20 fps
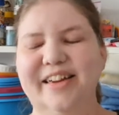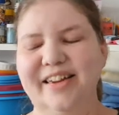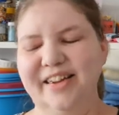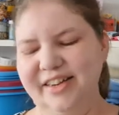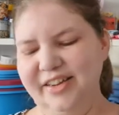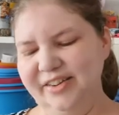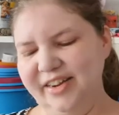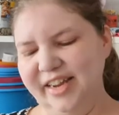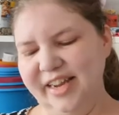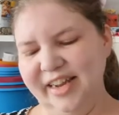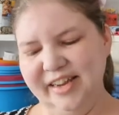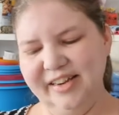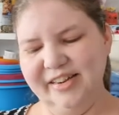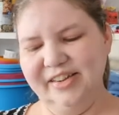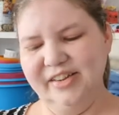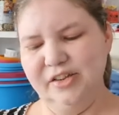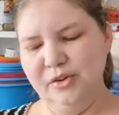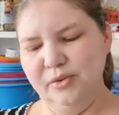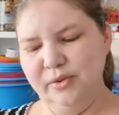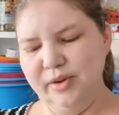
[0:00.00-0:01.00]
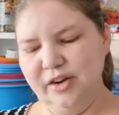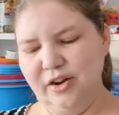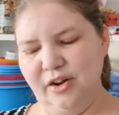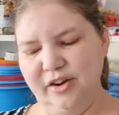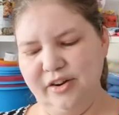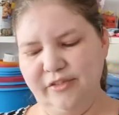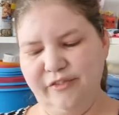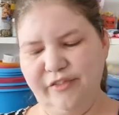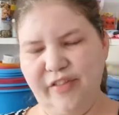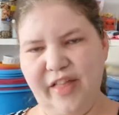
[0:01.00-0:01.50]
You can't do it
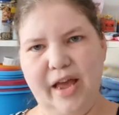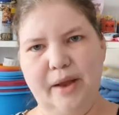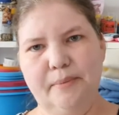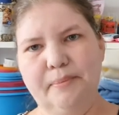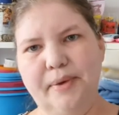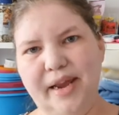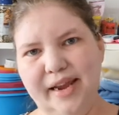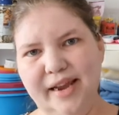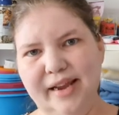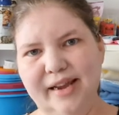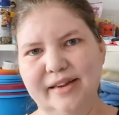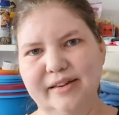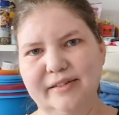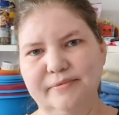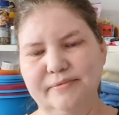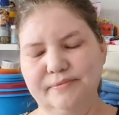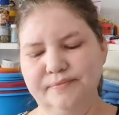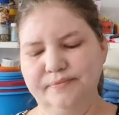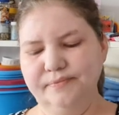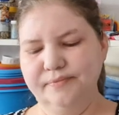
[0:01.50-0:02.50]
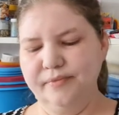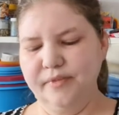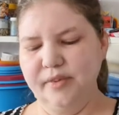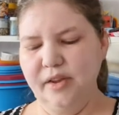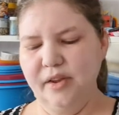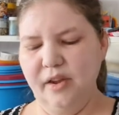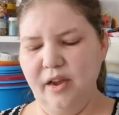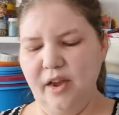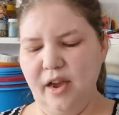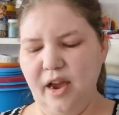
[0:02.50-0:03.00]
on a flat pan.
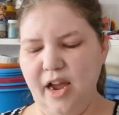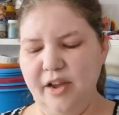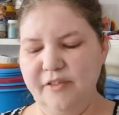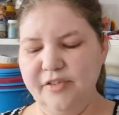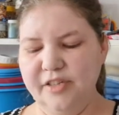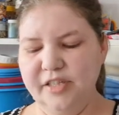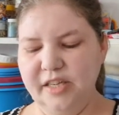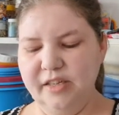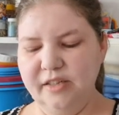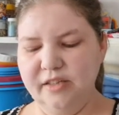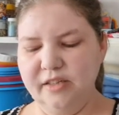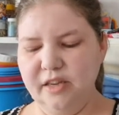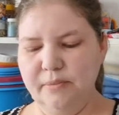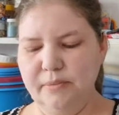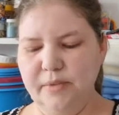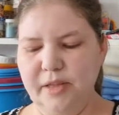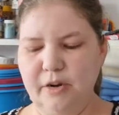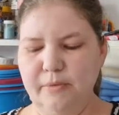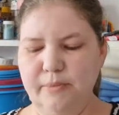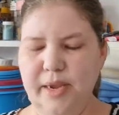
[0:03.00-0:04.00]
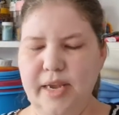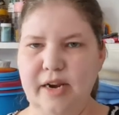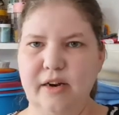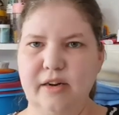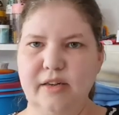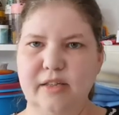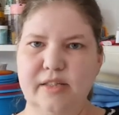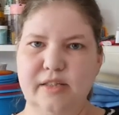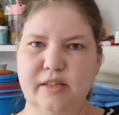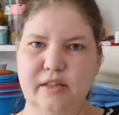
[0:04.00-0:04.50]
I've seen some that are made
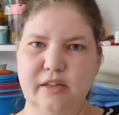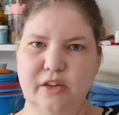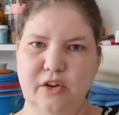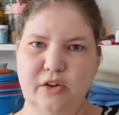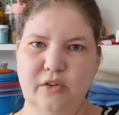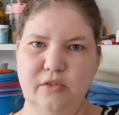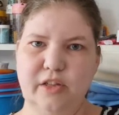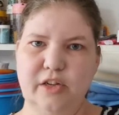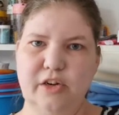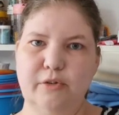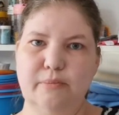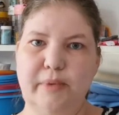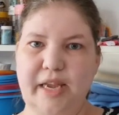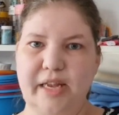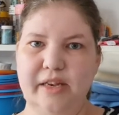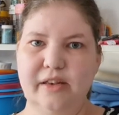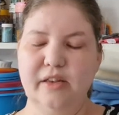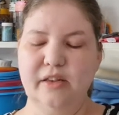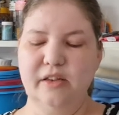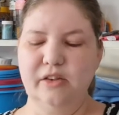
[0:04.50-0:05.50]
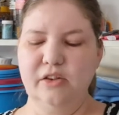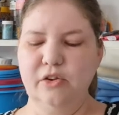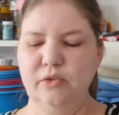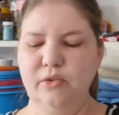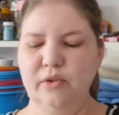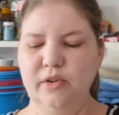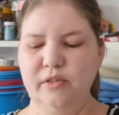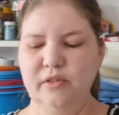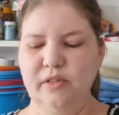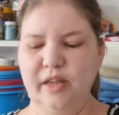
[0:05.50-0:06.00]
out of silicone that are made to do
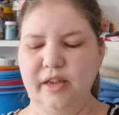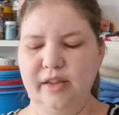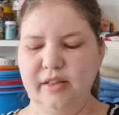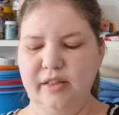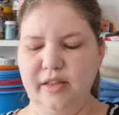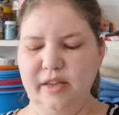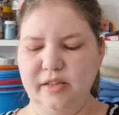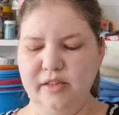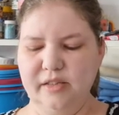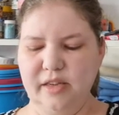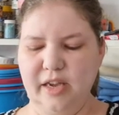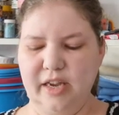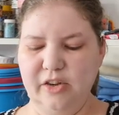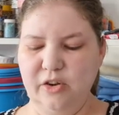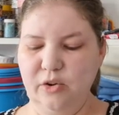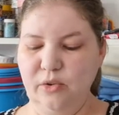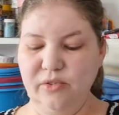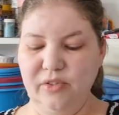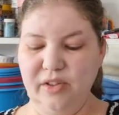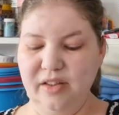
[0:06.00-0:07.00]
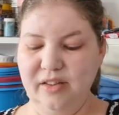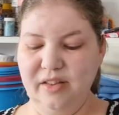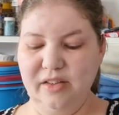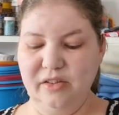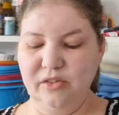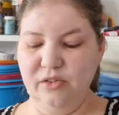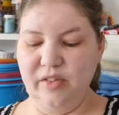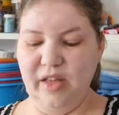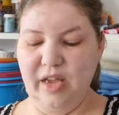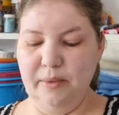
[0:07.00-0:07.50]
it like this. I don't think these
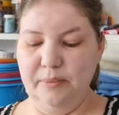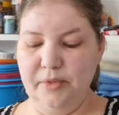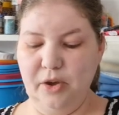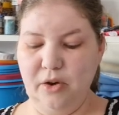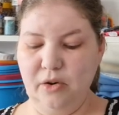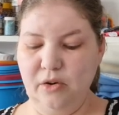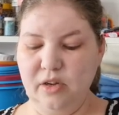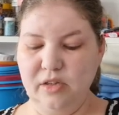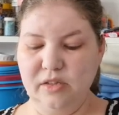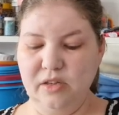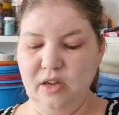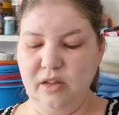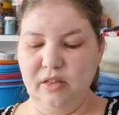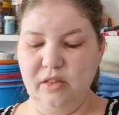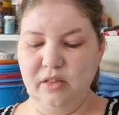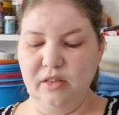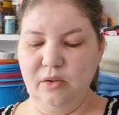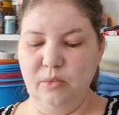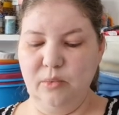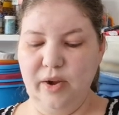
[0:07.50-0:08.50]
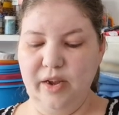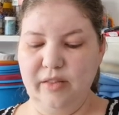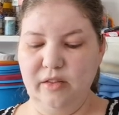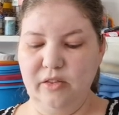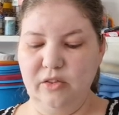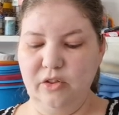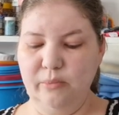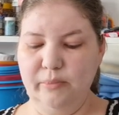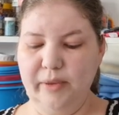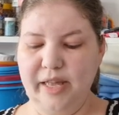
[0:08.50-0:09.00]
are them though, because not the way
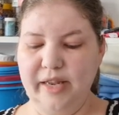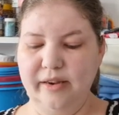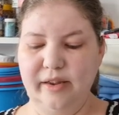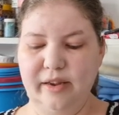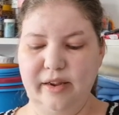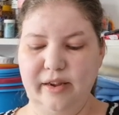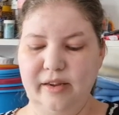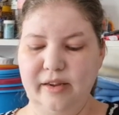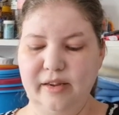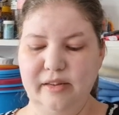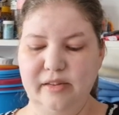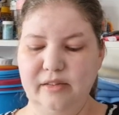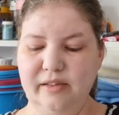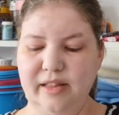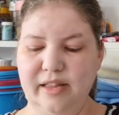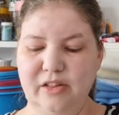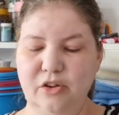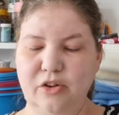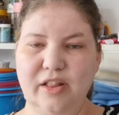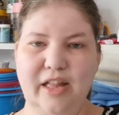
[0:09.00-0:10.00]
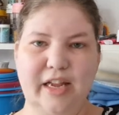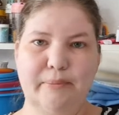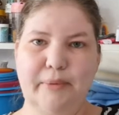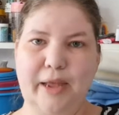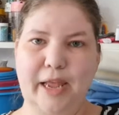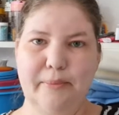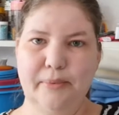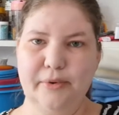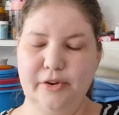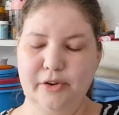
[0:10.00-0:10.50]
that they're bending, they look like
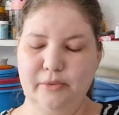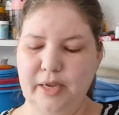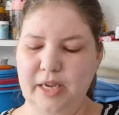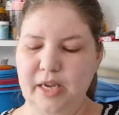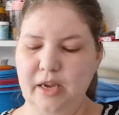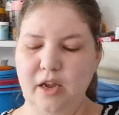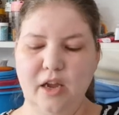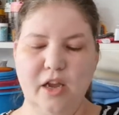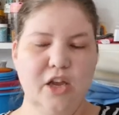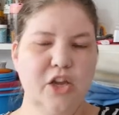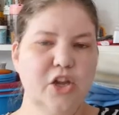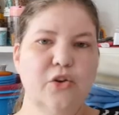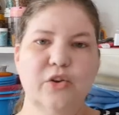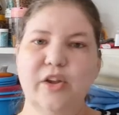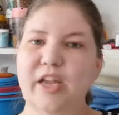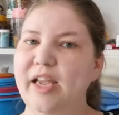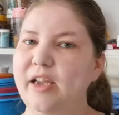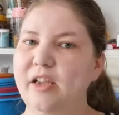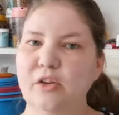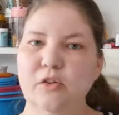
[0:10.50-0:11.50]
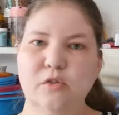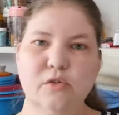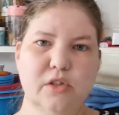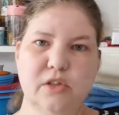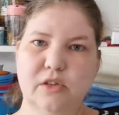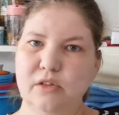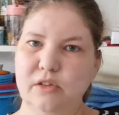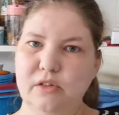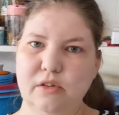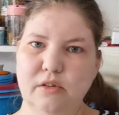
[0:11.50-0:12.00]
paper to me. You can't use
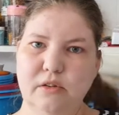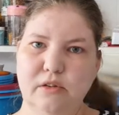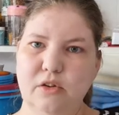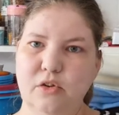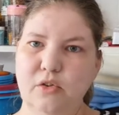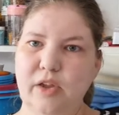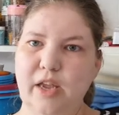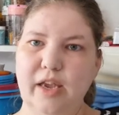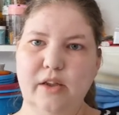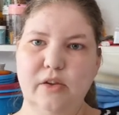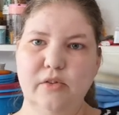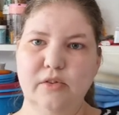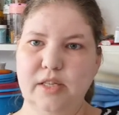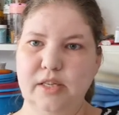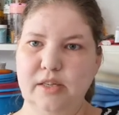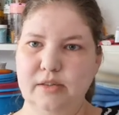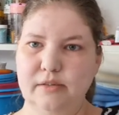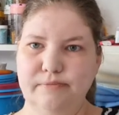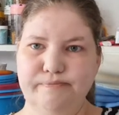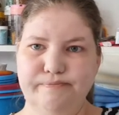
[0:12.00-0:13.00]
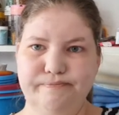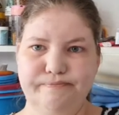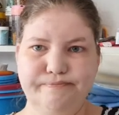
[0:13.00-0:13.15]
these. You can't use these.